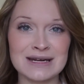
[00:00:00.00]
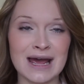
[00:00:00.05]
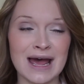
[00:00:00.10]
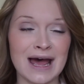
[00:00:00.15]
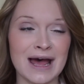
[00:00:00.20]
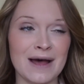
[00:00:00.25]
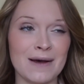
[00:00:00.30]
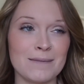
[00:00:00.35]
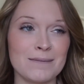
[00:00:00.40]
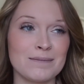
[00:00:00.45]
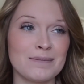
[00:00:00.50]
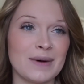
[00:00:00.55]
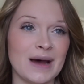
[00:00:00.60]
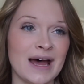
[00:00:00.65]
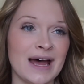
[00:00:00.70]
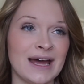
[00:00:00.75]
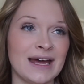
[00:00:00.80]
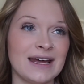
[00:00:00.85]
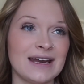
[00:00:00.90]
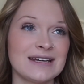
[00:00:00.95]

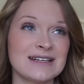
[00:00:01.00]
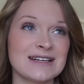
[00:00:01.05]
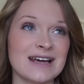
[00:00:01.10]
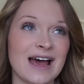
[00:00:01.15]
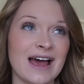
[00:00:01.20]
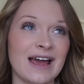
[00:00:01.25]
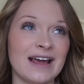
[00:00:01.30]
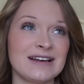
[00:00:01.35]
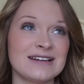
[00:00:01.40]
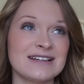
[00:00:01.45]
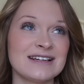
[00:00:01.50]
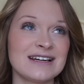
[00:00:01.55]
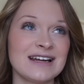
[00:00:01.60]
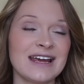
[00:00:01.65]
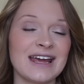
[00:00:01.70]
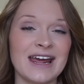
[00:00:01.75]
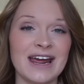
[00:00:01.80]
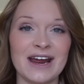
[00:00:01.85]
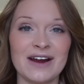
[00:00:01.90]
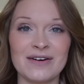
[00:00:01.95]
but I didn't
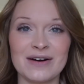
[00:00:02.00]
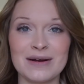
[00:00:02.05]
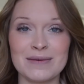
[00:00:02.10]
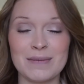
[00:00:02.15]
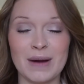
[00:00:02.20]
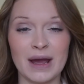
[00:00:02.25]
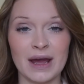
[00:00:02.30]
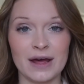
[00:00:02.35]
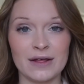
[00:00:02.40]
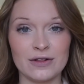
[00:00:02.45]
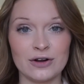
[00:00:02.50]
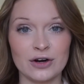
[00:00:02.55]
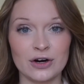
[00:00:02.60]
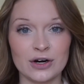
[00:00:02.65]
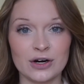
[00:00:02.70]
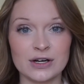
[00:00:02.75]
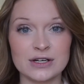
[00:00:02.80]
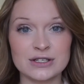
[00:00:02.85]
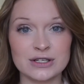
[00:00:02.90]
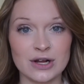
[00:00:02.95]
carry my other
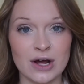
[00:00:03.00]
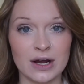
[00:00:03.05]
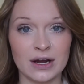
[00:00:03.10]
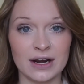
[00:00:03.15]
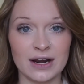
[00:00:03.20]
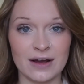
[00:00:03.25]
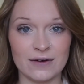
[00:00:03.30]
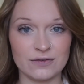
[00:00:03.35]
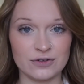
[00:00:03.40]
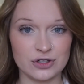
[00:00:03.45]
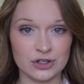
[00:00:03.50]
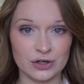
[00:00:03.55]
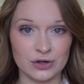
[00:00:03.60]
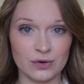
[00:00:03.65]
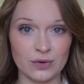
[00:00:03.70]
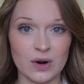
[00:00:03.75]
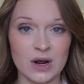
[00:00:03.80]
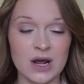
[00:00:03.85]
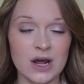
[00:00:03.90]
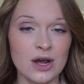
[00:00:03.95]
girls long enough
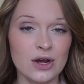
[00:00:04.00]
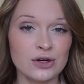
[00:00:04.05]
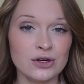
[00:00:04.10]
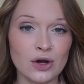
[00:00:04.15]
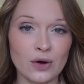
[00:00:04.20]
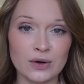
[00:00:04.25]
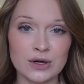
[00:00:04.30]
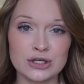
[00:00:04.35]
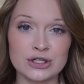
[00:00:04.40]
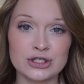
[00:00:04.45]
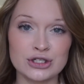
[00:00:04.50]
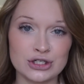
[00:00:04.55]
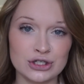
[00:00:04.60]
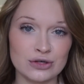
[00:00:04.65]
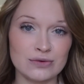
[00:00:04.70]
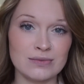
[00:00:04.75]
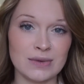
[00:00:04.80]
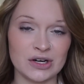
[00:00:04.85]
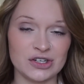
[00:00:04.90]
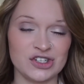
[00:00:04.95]
to notice
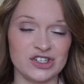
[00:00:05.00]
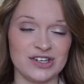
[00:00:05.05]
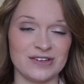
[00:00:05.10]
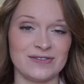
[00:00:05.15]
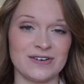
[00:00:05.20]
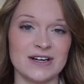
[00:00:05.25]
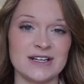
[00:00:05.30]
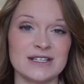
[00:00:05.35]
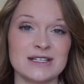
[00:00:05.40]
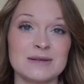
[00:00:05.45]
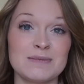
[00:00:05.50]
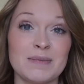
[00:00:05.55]
too much difference.